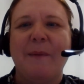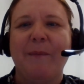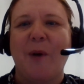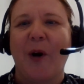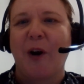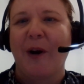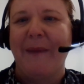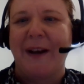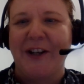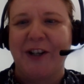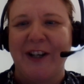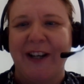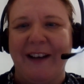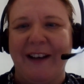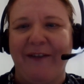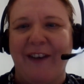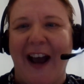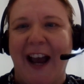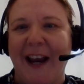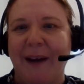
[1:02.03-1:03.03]
more
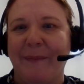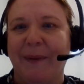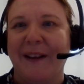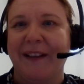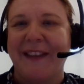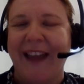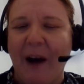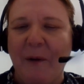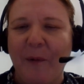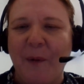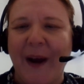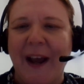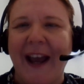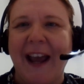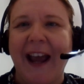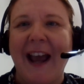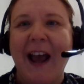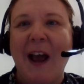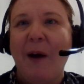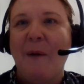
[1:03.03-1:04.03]
commercially viable that
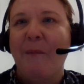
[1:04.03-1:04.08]
way,